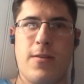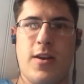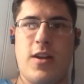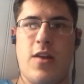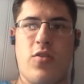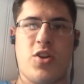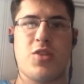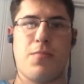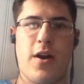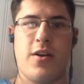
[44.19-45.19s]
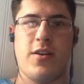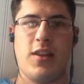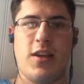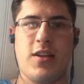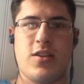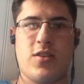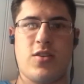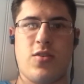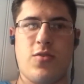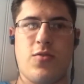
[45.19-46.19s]
a never expired link,
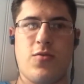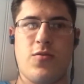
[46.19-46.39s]
so